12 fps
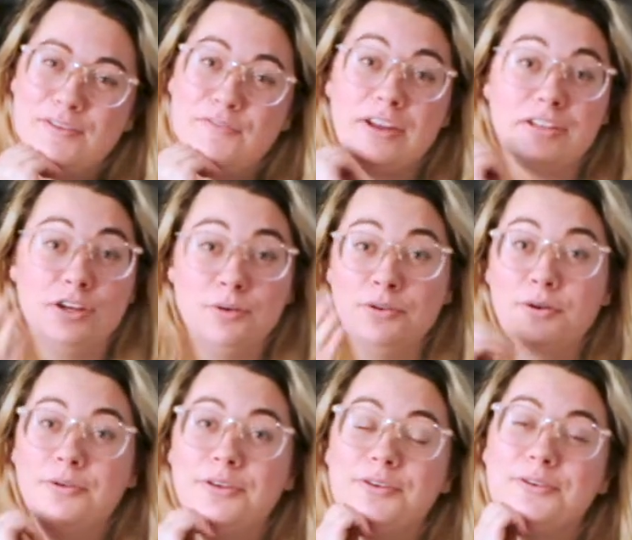If I don't
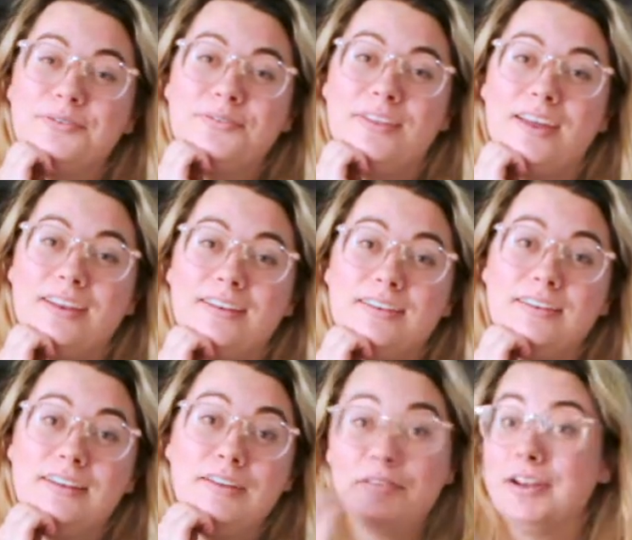know you, then
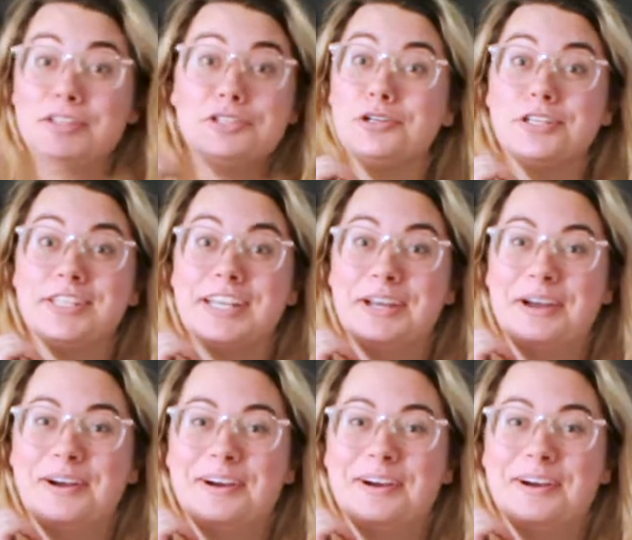even nicer to see you.